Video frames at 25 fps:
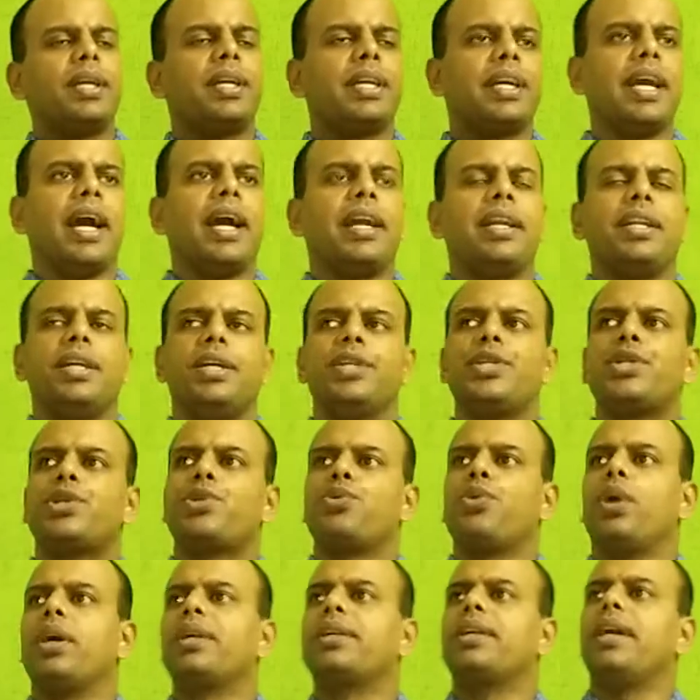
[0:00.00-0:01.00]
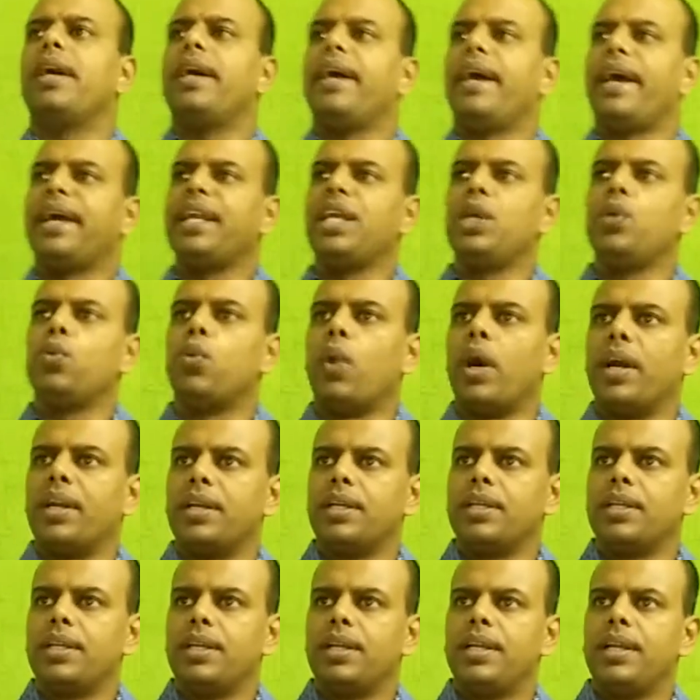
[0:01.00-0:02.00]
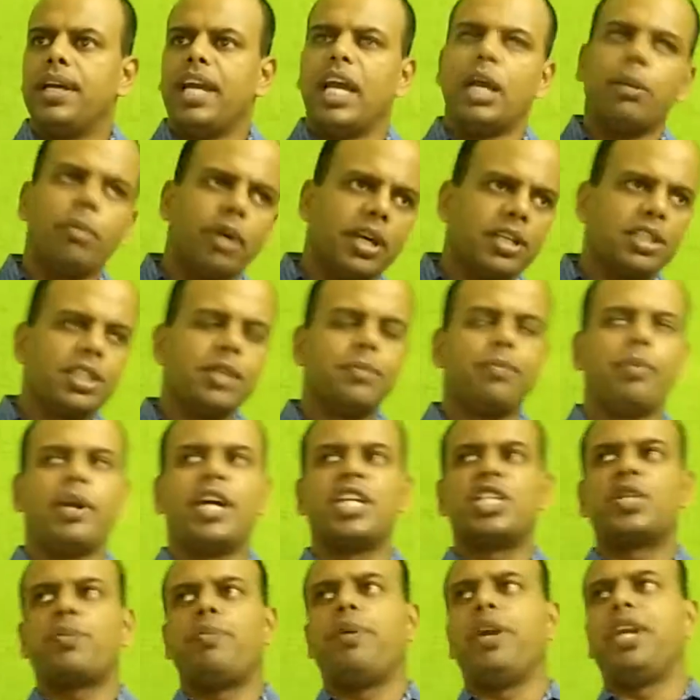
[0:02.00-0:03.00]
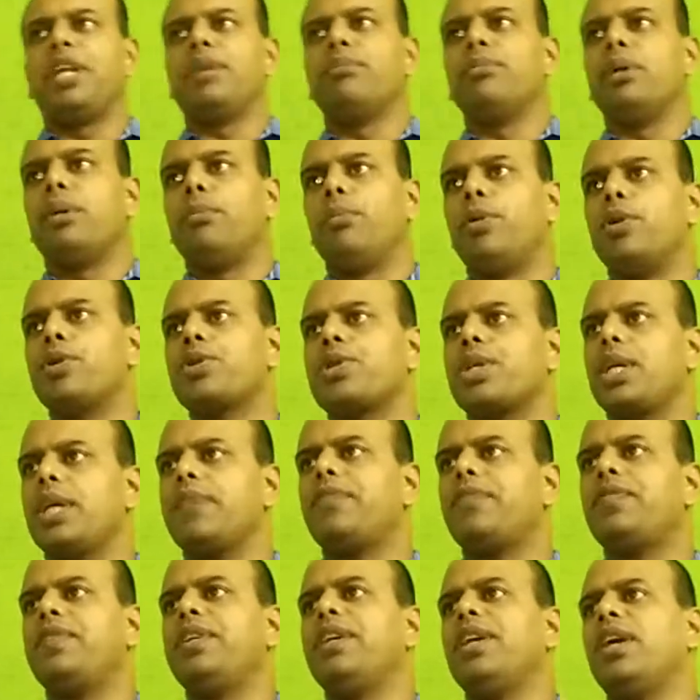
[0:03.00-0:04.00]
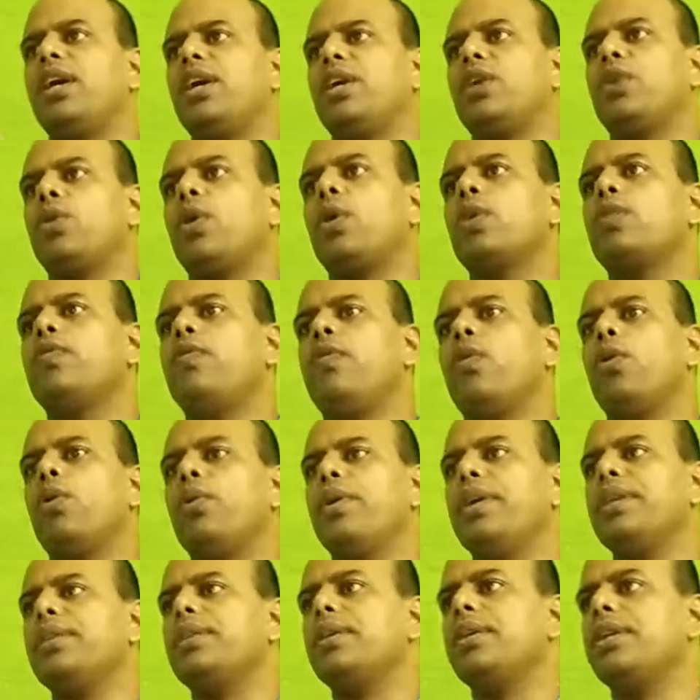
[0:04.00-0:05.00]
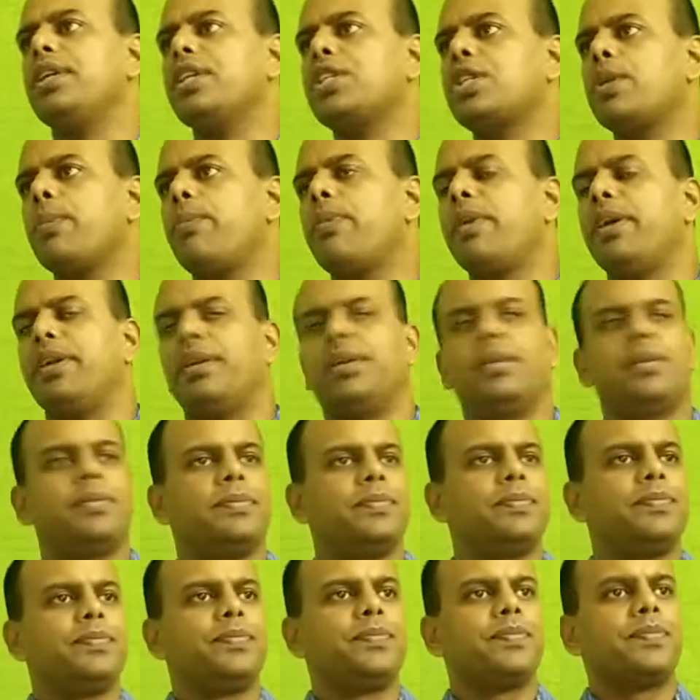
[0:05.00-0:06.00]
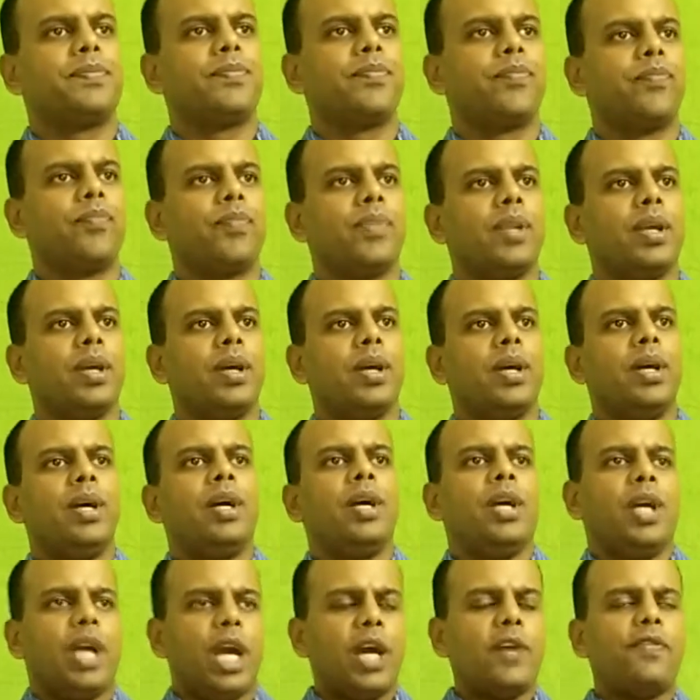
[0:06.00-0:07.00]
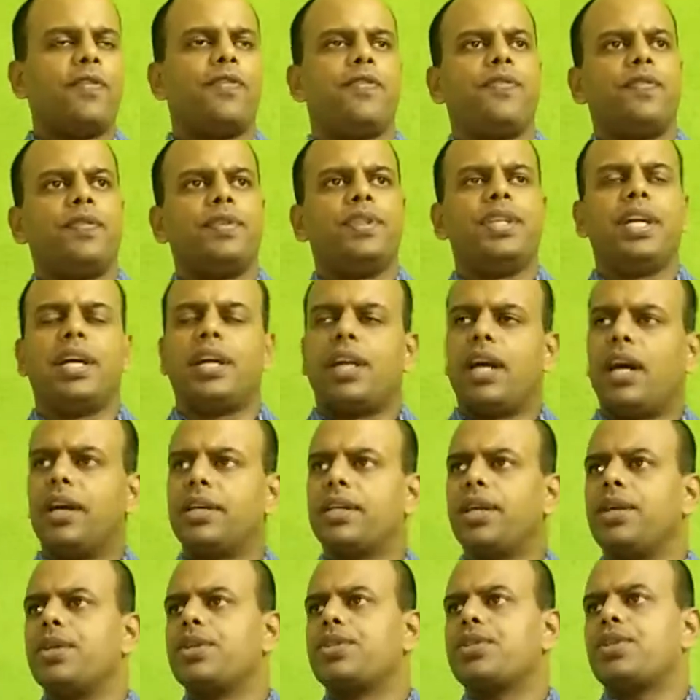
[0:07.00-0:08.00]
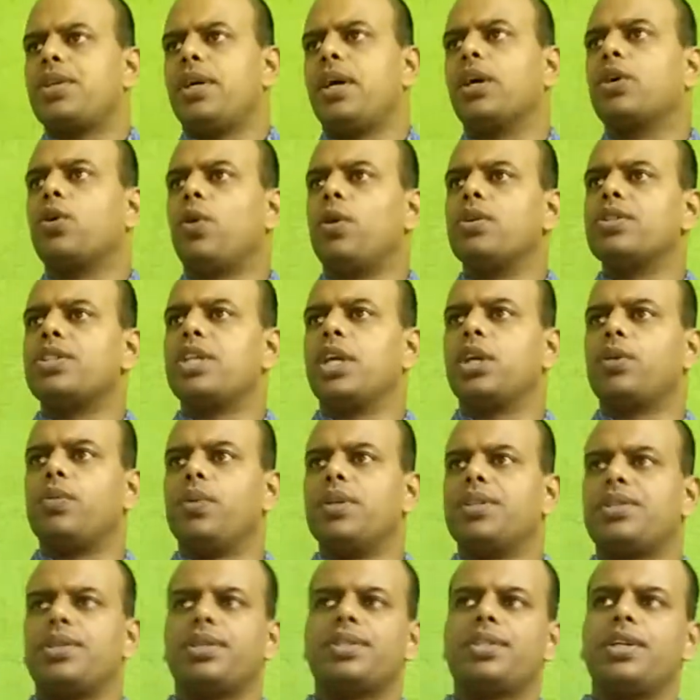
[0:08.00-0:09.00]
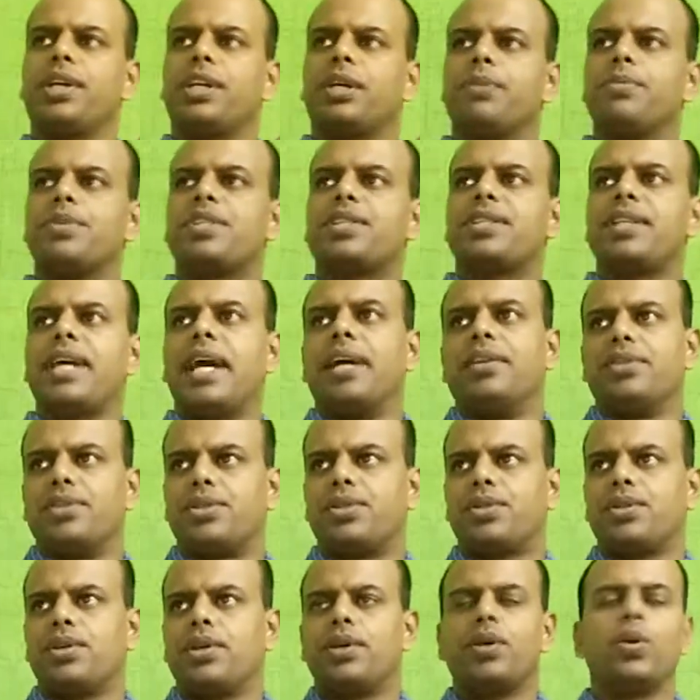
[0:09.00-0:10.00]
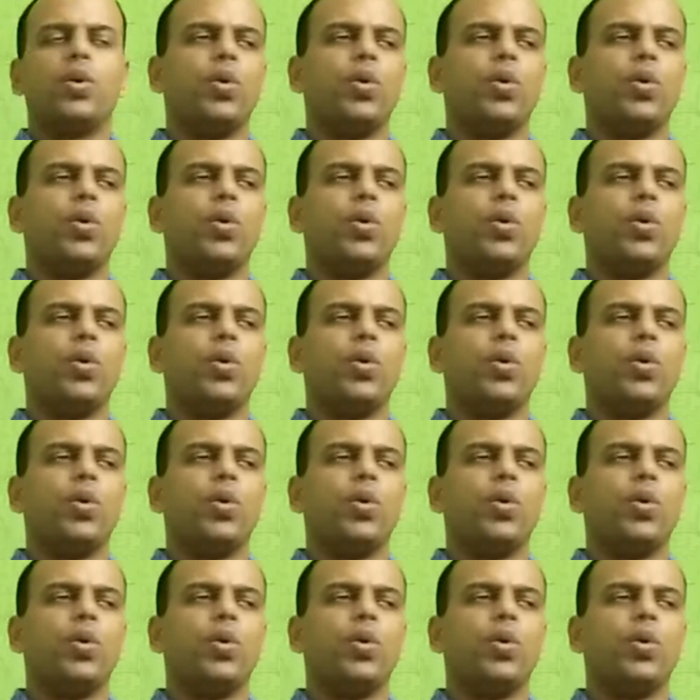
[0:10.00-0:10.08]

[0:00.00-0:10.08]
can instruct anyone among the participating members if they are not following the discipline. If there occurs a consequence, a circumstance,